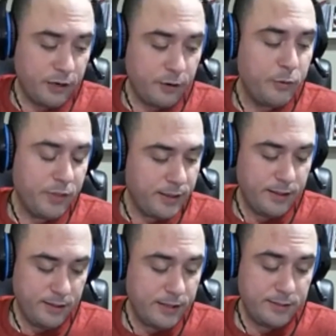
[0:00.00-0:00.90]
agree with that. I
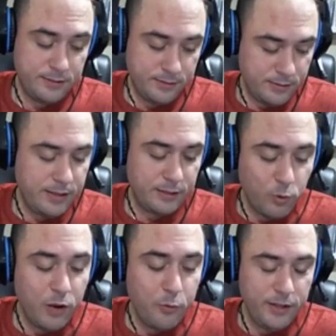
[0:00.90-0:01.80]
think that's
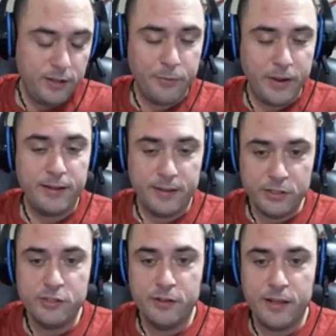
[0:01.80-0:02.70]
why we need to pay
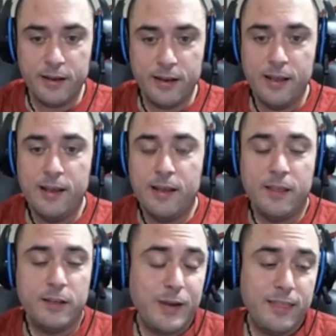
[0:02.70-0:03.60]
attention to that.
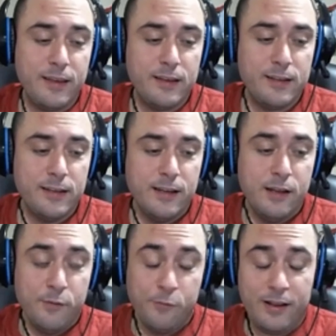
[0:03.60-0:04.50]
That's why I think,
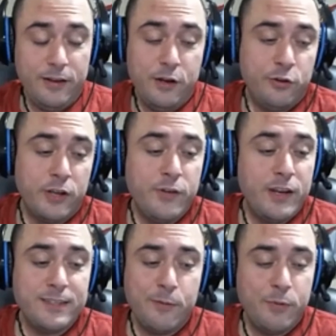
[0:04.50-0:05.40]
for to give you an
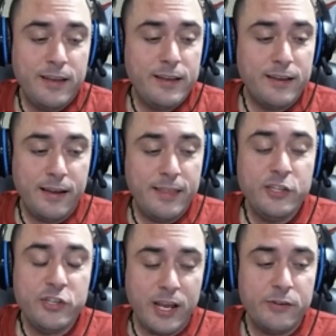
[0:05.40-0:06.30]
example, I think
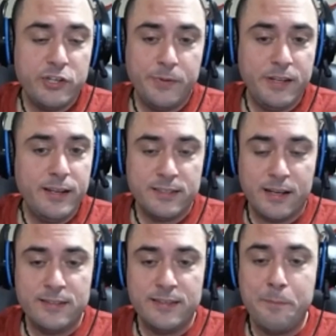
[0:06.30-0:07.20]
Chat GPT,
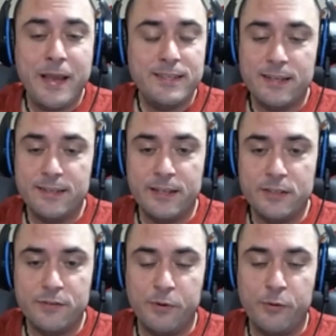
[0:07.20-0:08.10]
as amazing as it
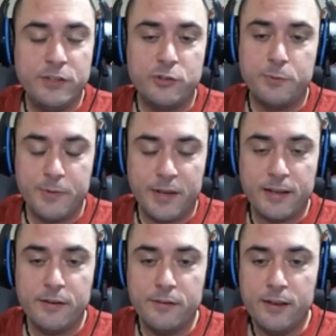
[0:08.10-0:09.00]
is from a research
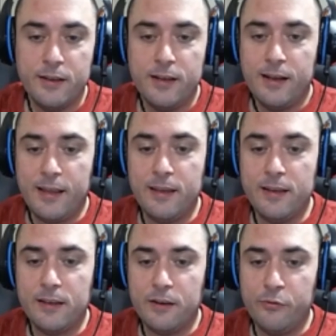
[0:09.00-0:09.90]
perspective, I
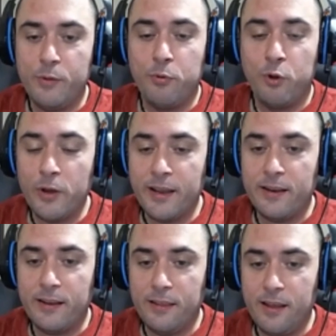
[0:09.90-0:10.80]
think deploying it
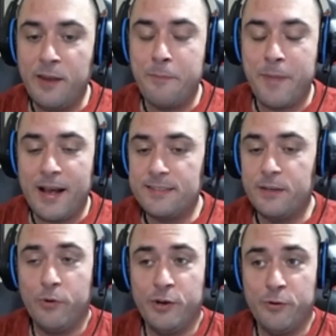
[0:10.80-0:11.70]
en masse the
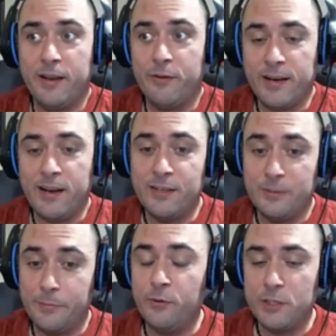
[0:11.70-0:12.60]
way we're doing it right now is a
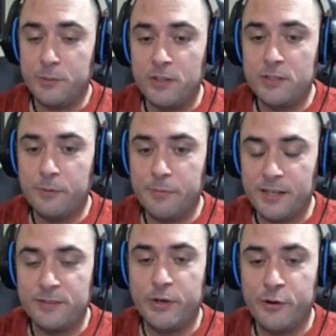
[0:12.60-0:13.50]
bit irresponsible
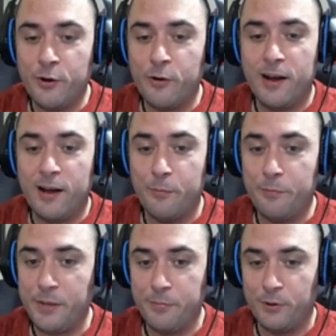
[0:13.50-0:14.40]
because we don't know how
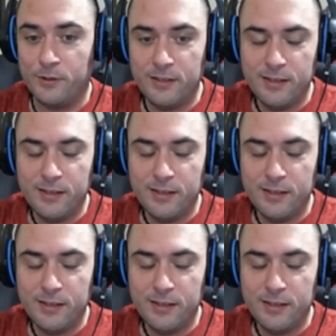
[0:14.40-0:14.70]
people.